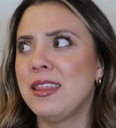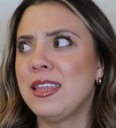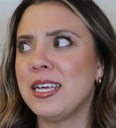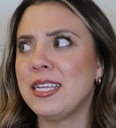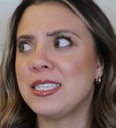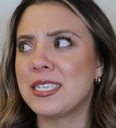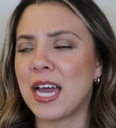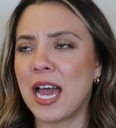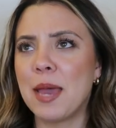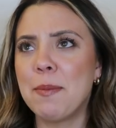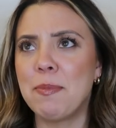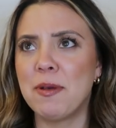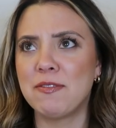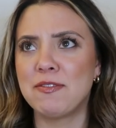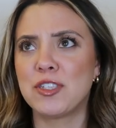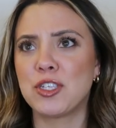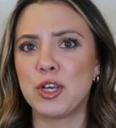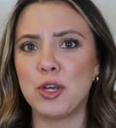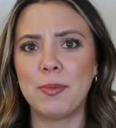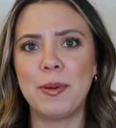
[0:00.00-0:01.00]
The type
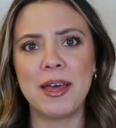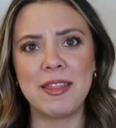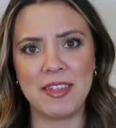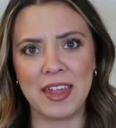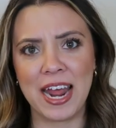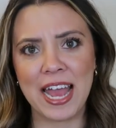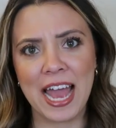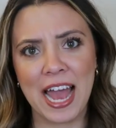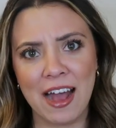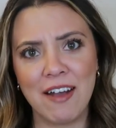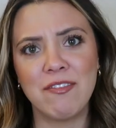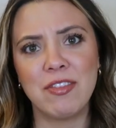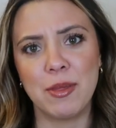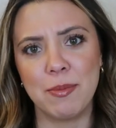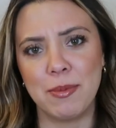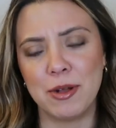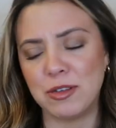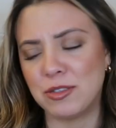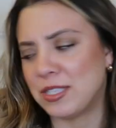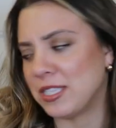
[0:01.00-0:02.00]
of Scuba that I have
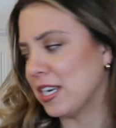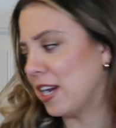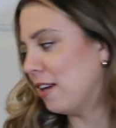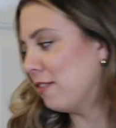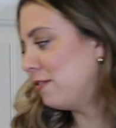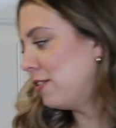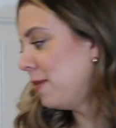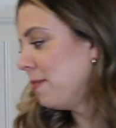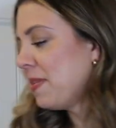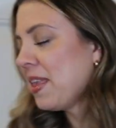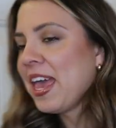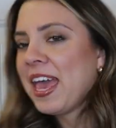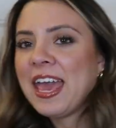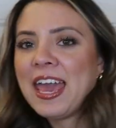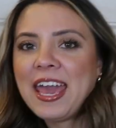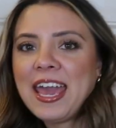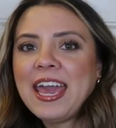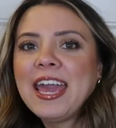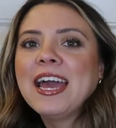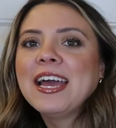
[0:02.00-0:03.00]
the most of.
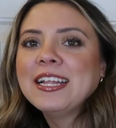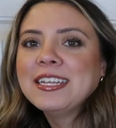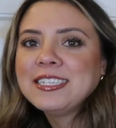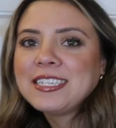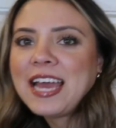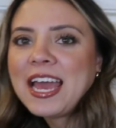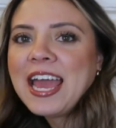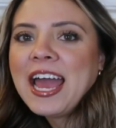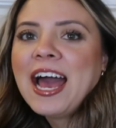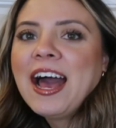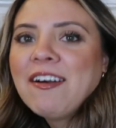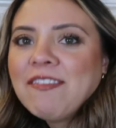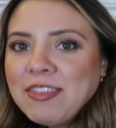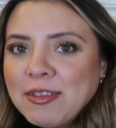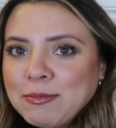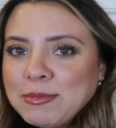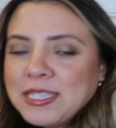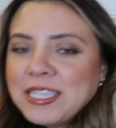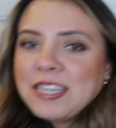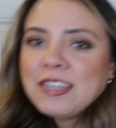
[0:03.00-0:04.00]
And I have them